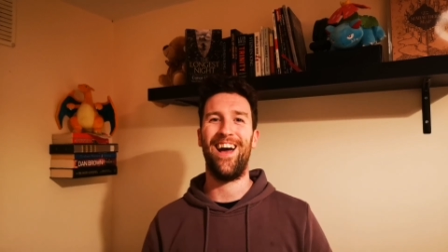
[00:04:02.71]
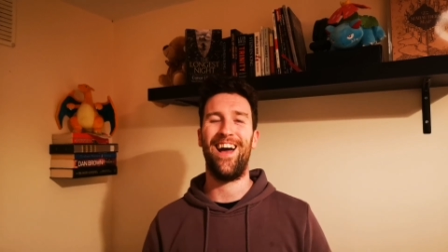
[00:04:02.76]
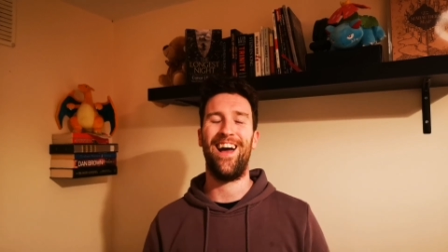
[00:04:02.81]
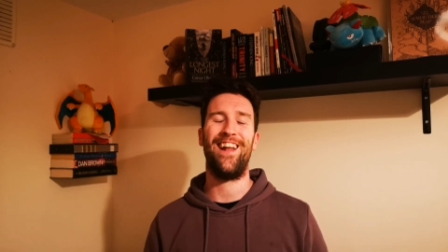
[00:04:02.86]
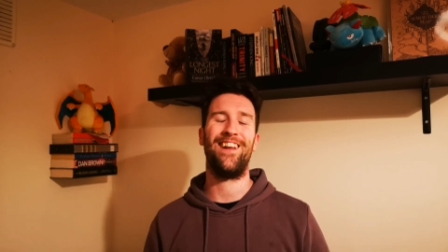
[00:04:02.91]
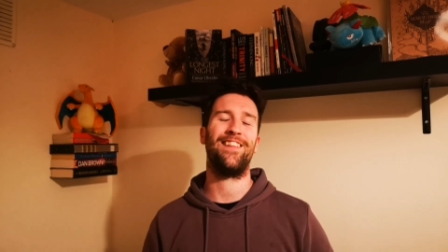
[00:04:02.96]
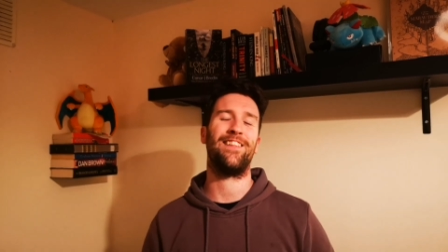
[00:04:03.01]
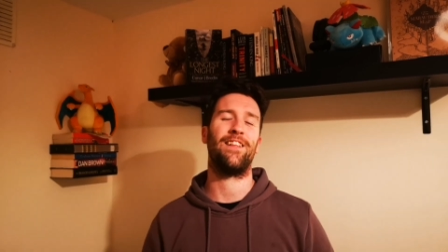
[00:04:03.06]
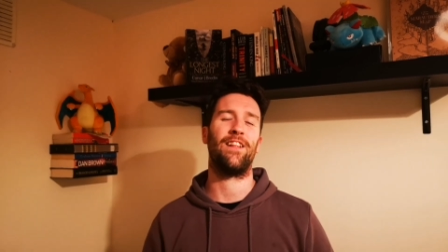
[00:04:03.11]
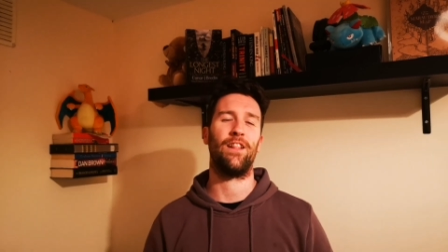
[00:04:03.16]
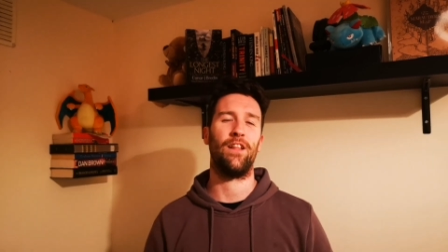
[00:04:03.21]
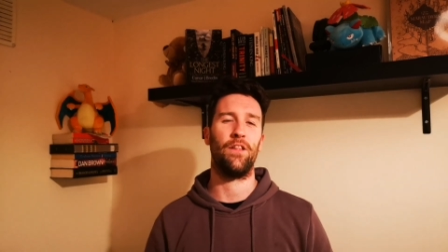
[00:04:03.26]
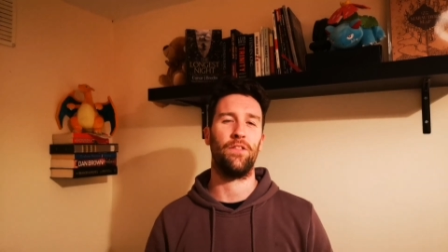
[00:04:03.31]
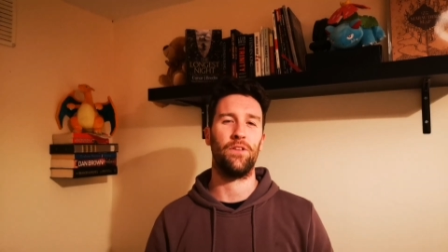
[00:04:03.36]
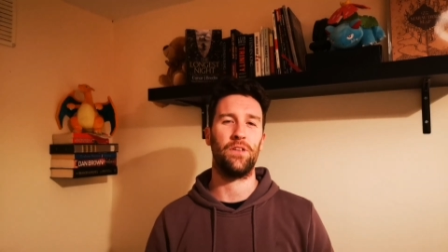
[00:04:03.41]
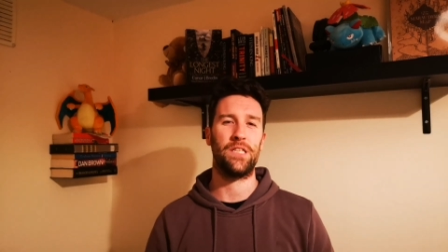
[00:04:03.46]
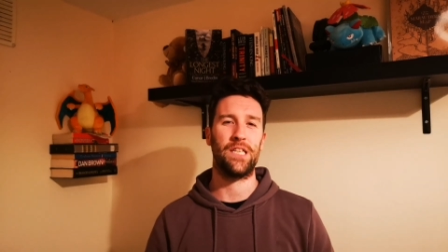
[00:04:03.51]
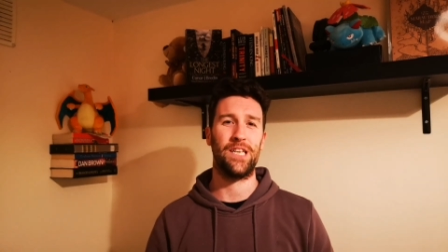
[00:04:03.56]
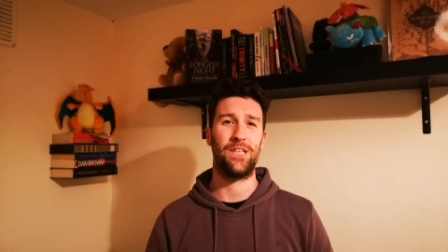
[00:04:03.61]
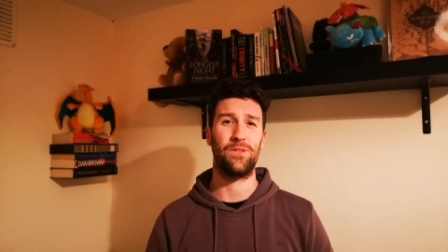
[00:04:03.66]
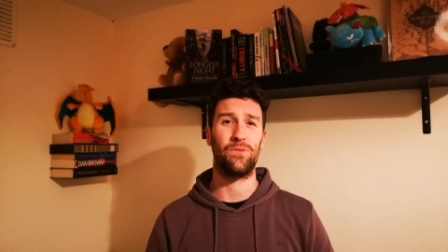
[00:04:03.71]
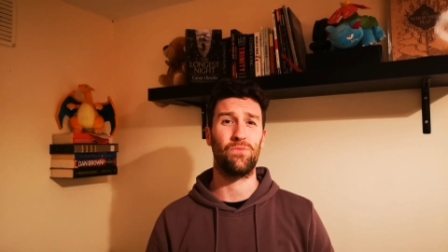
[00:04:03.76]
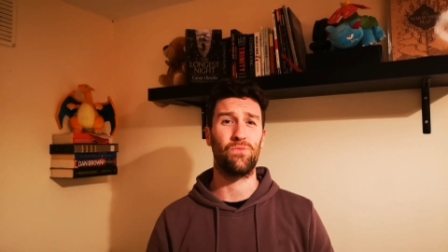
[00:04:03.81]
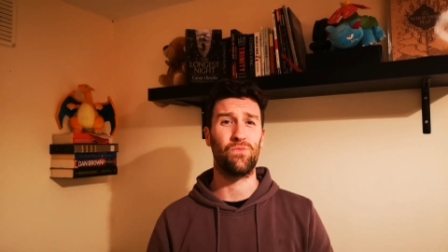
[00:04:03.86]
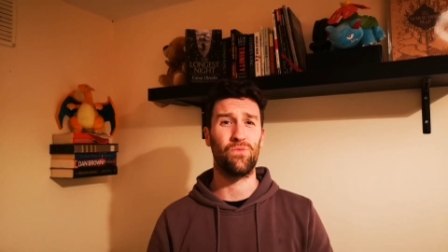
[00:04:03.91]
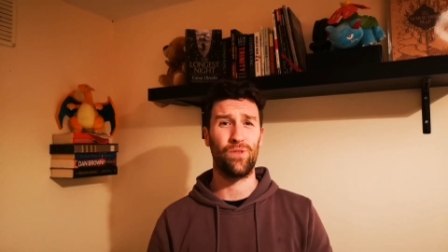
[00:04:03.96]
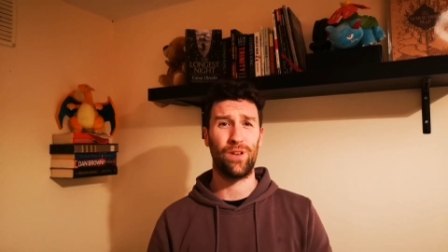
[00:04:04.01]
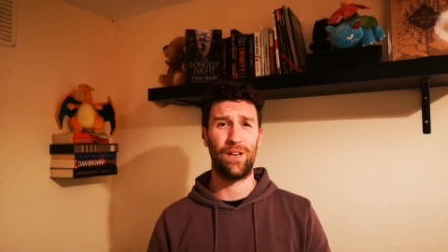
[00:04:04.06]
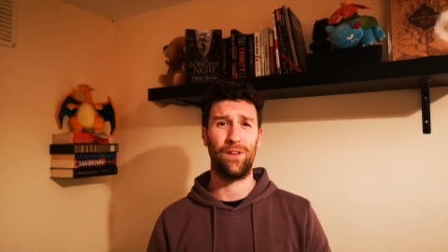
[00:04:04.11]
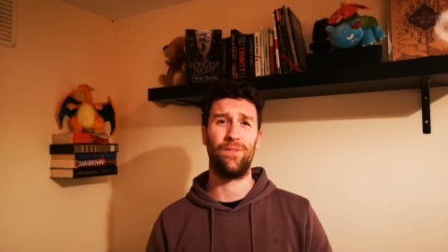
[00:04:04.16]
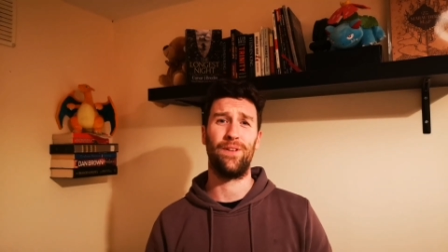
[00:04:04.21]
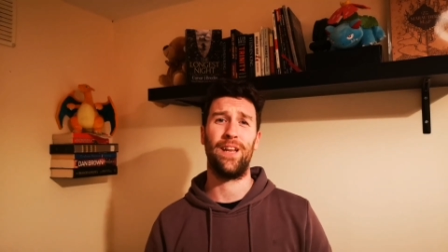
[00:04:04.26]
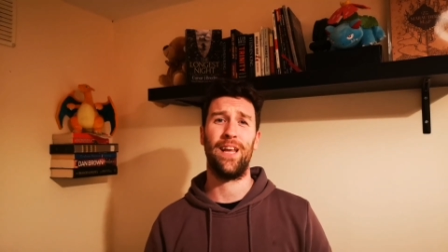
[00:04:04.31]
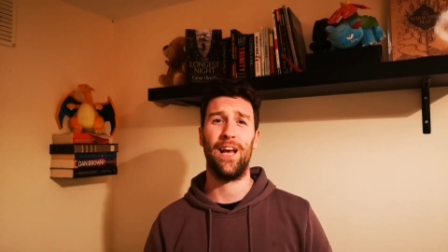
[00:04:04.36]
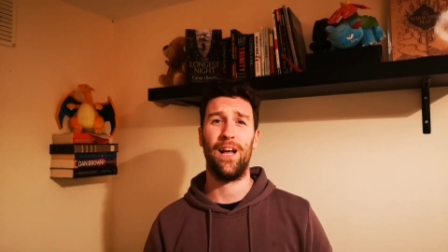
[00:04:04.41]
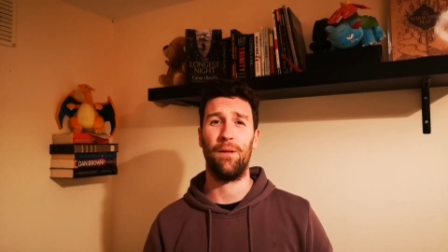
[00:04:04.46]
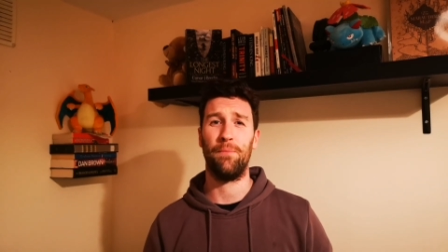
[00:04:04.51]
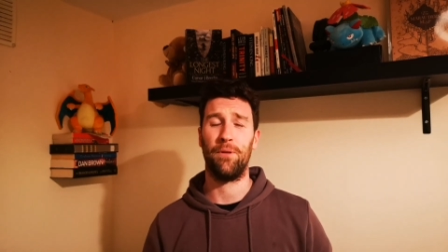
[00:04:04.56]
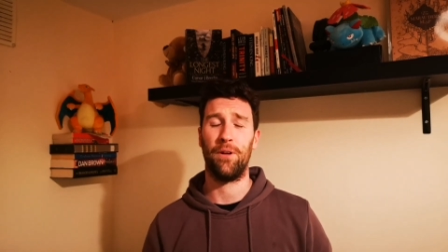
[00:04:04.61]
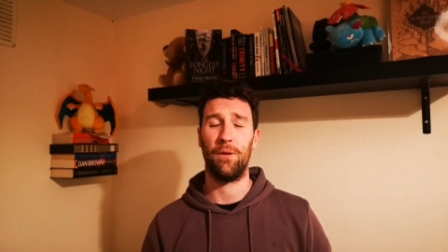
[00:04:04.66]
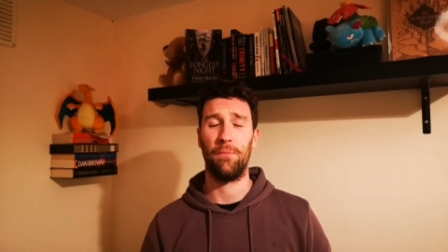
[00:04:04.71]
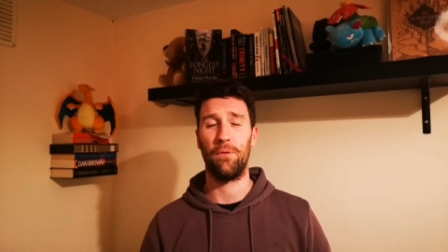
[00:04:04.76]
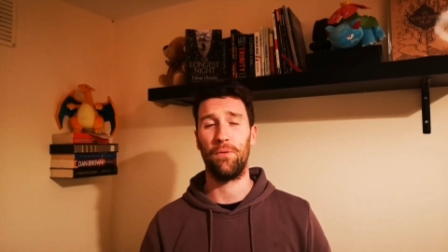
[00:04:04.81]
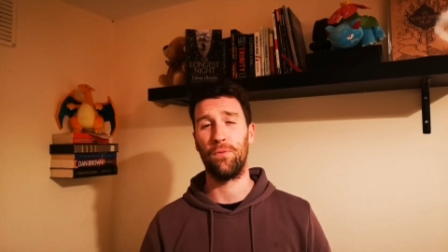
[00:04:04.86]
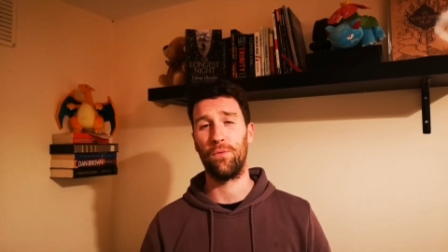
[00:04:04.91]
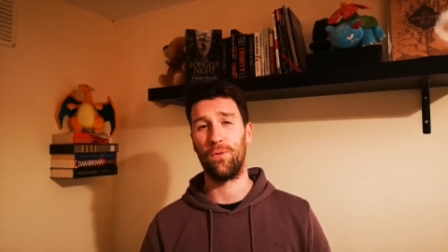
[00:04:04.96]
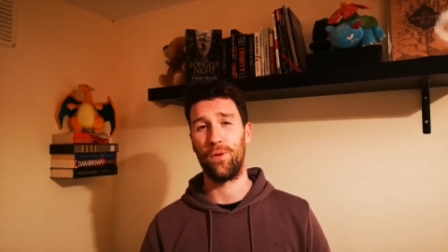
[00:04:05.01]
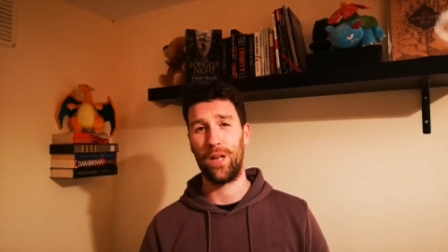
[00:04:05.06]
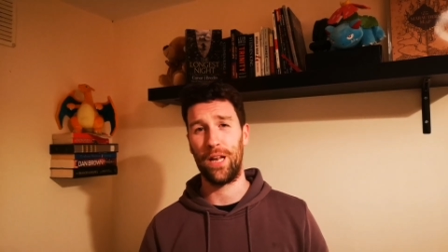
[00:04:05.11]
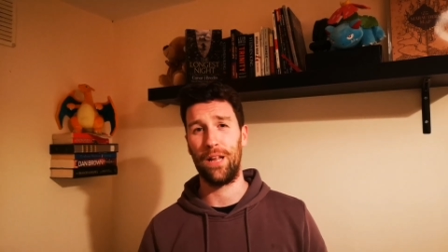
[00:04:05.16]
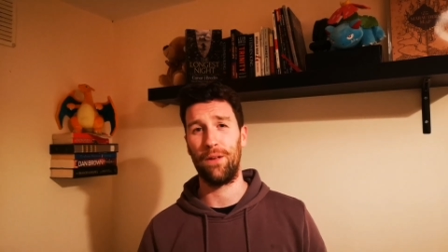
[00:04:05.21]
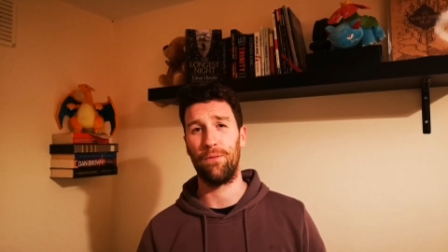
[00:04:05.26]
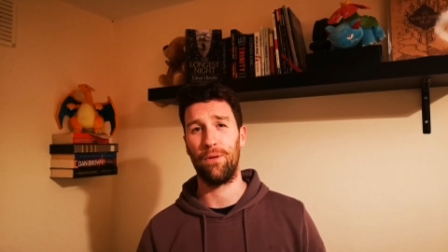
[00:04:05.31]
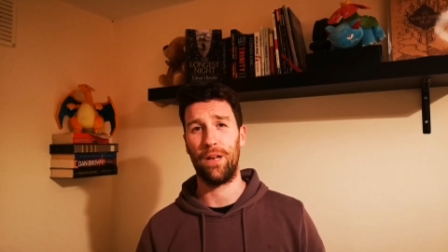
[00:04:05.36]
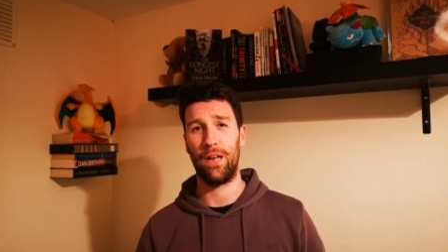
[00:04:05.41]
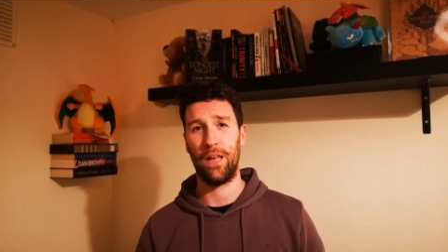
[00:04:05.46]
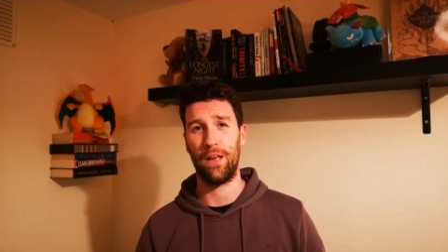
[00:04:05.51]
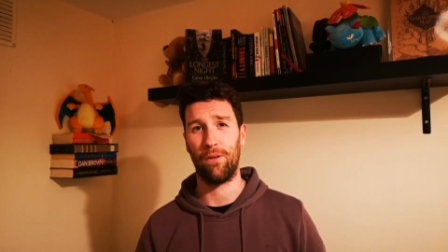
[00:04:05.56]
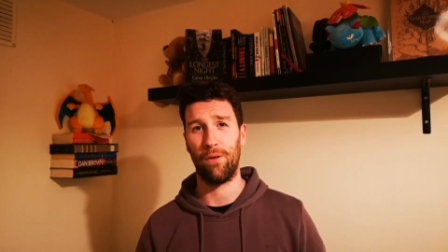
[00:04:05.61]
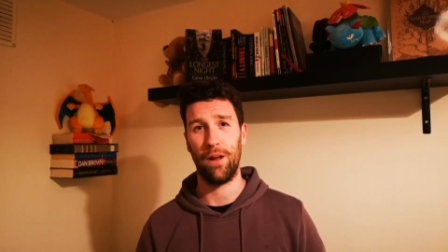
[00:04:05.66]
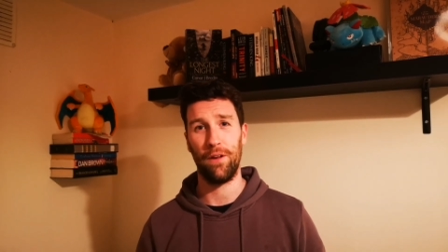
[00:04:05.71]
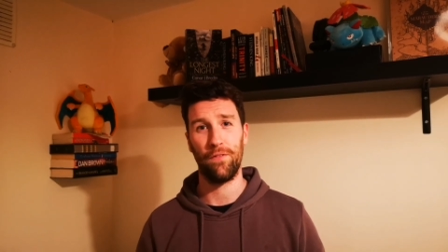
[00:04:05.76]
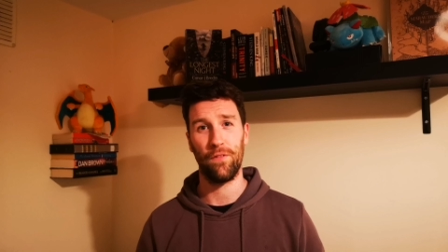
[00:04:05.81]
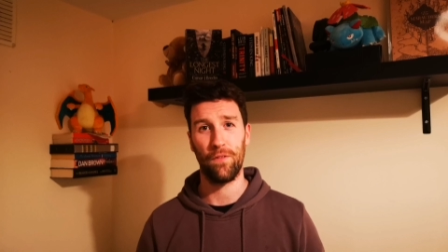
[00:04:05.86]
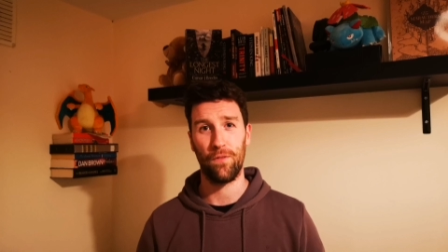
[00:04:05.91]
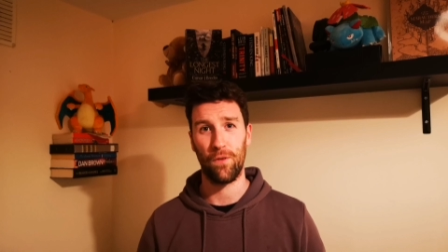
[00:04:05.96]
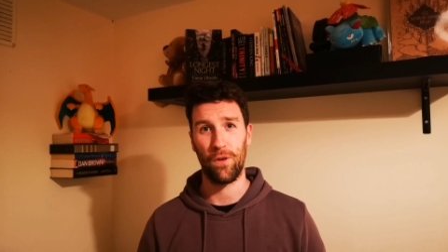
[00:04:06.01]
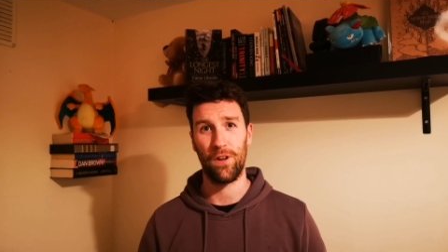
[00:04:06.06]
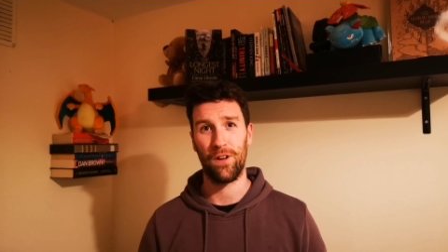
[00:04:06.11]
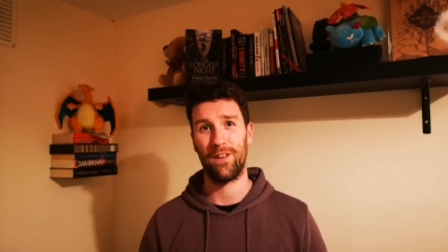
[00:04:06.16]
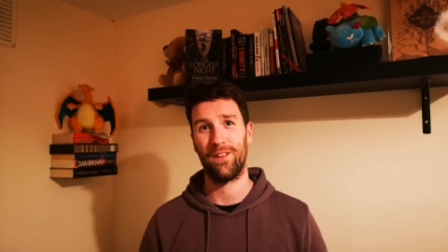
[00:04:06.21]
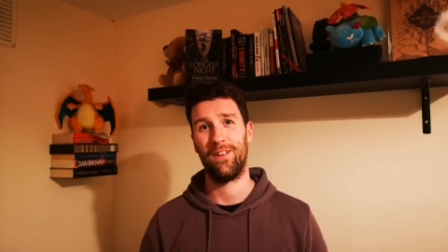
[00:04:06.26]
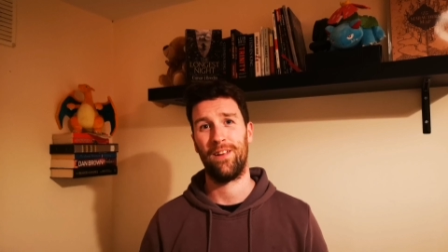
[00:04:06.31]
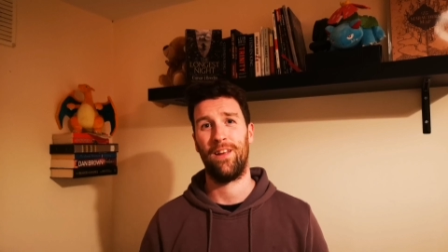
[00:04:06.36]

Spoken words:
Anything along those lines would really, really help, and I'd be really, really grateful for it.